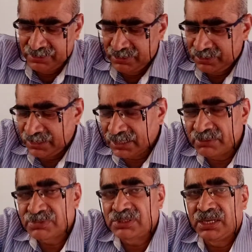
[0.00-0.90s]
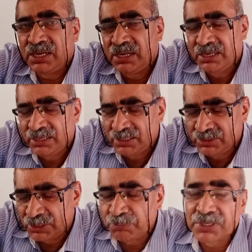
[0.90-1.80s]
Then comes
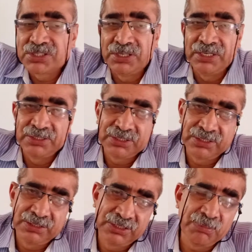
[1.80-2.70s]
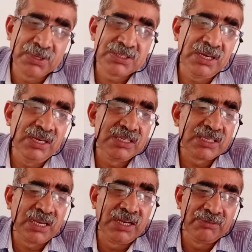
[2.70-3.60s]
the president. The president is
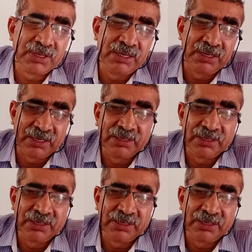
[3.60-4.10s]
the head of the country.